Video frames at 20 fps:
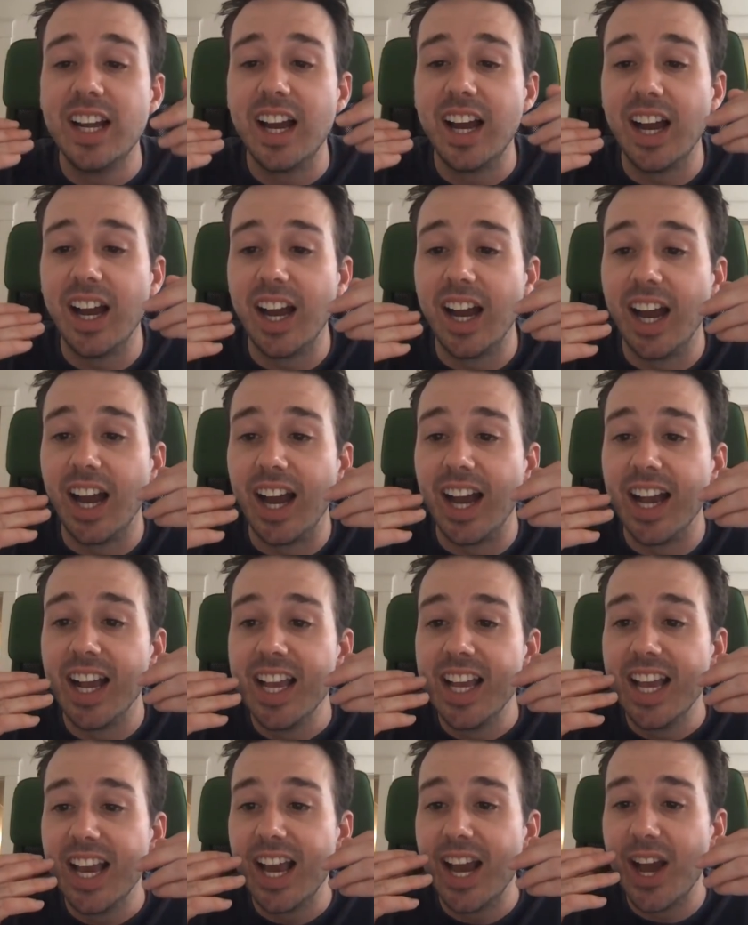
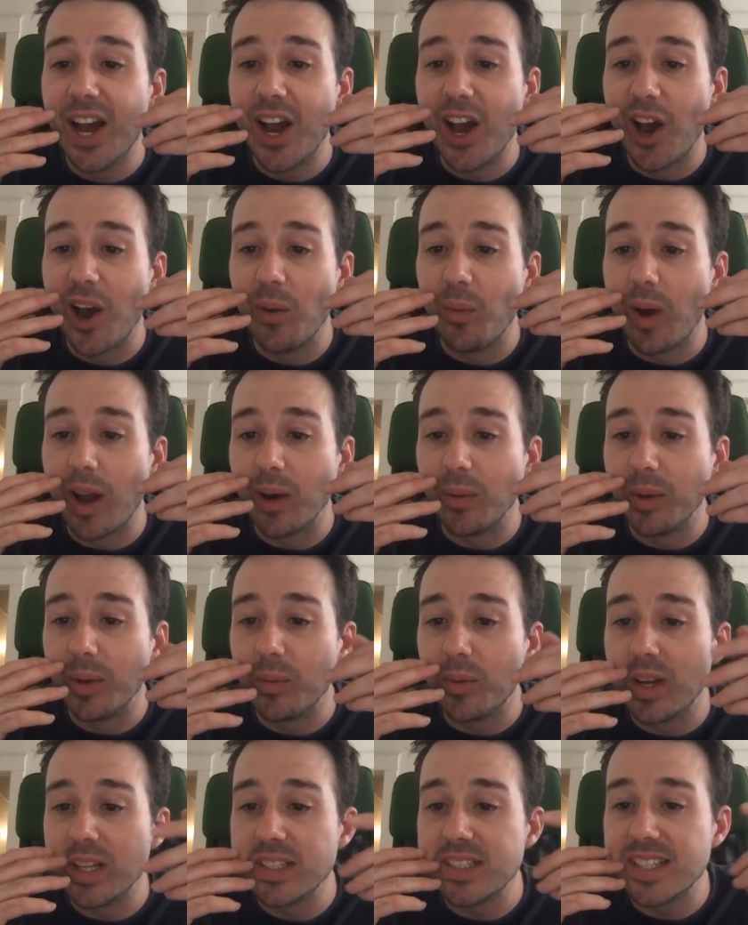Winery
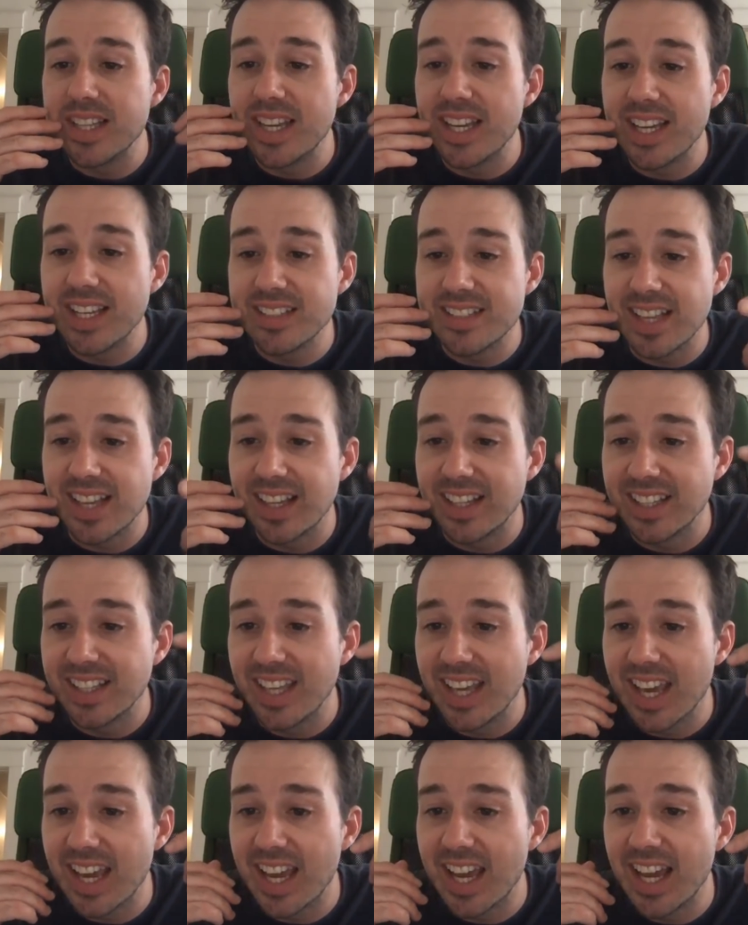Wednesdays. Hell
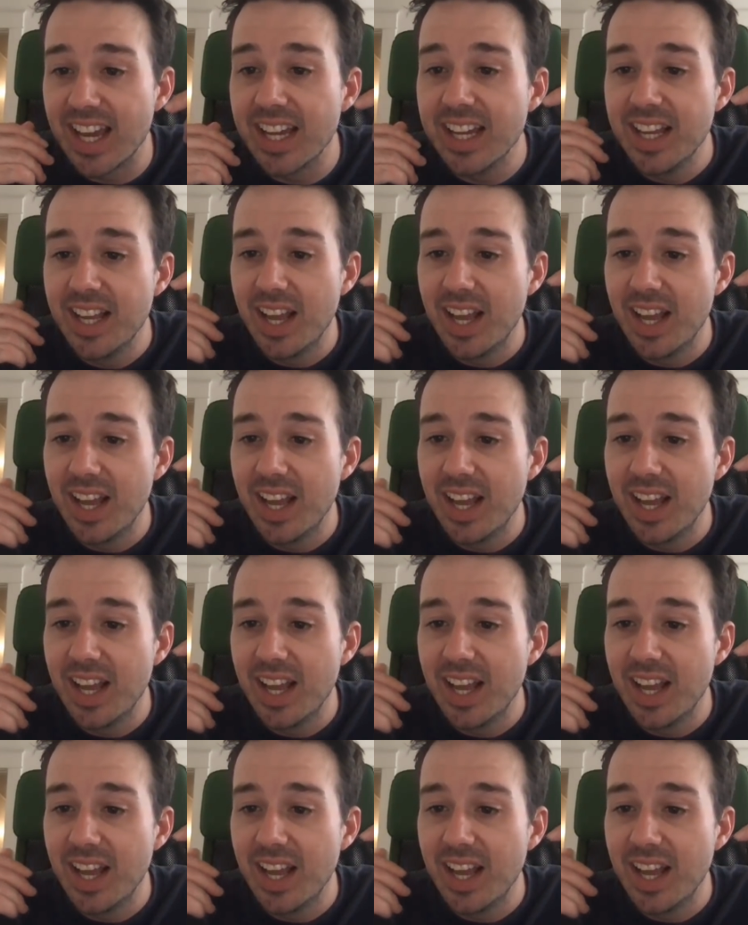yeah.